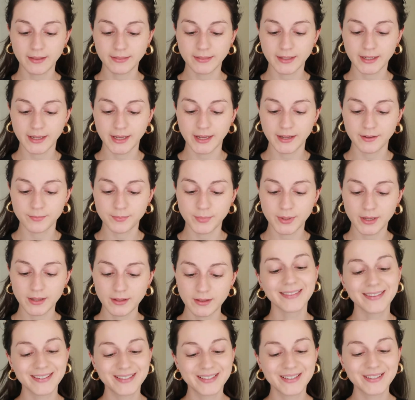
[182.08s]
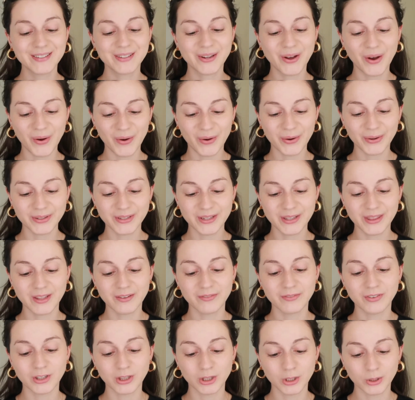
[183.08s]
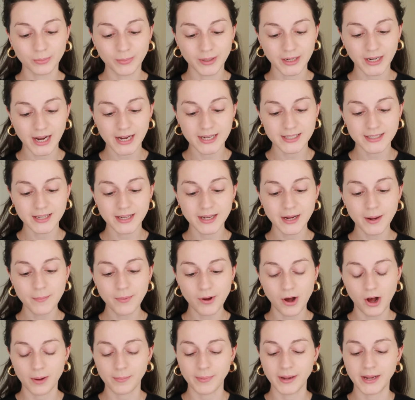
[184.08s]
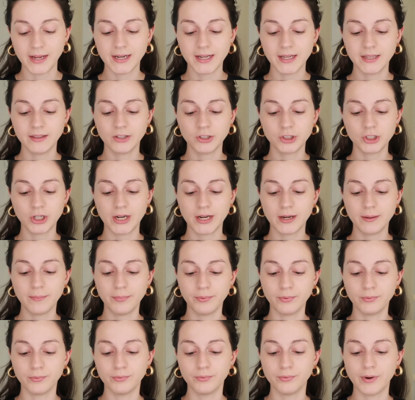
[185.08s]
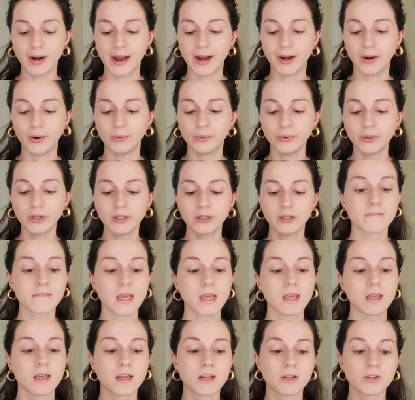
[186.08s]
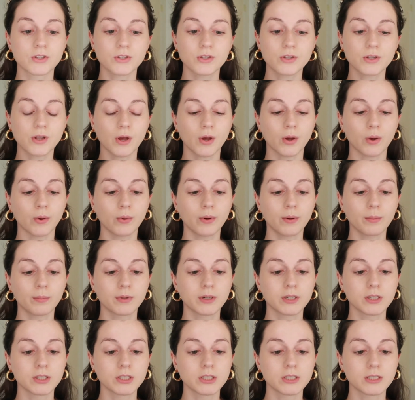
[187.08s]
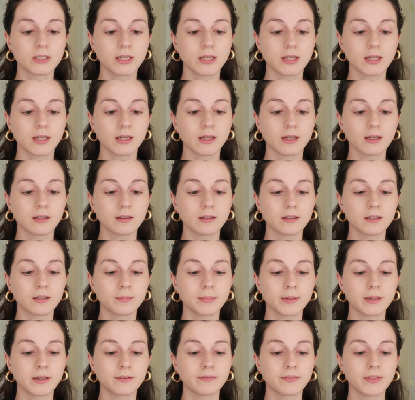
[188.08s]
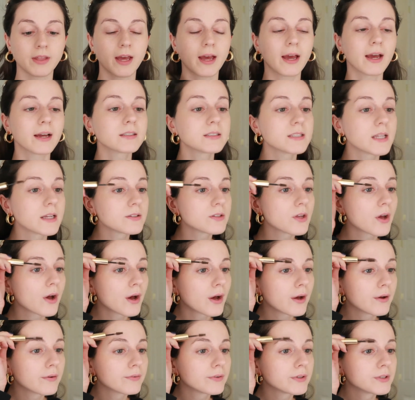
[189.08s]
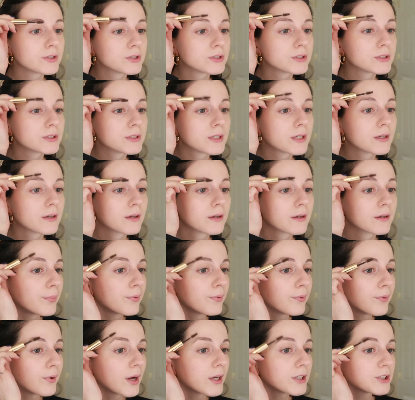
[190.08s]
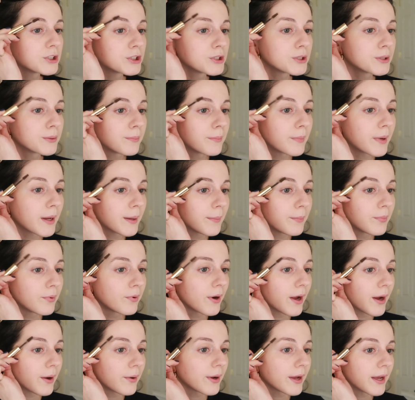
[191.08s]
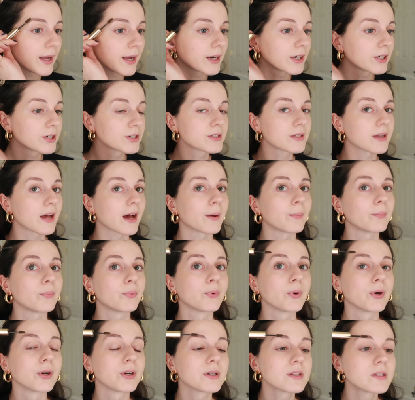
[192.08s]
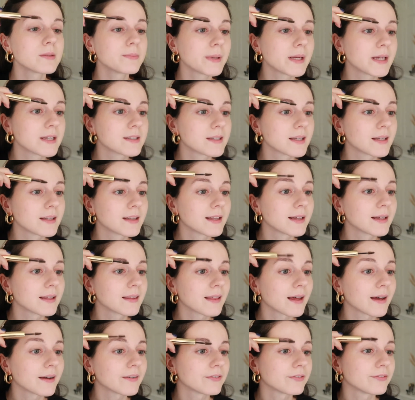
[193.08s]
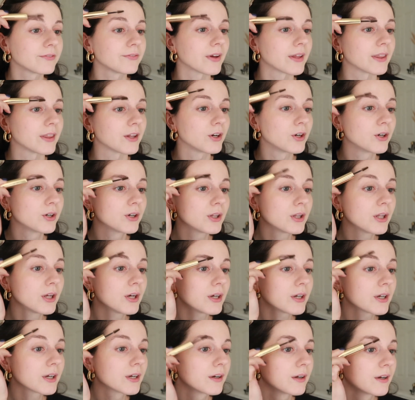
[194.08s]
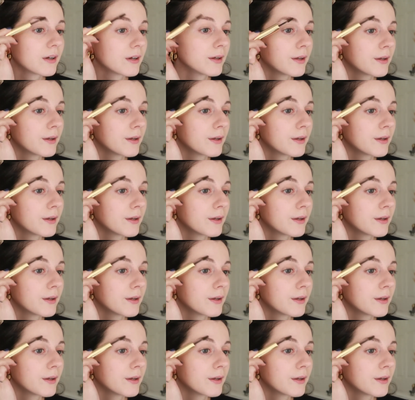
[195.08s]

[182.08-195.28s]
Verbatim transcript: that they gave me. This is called the Voluminizing Pomade in the shade Brown. So I'm going to just take a little bit of excess off and just brush my brow hairs upwards because I like that feathered look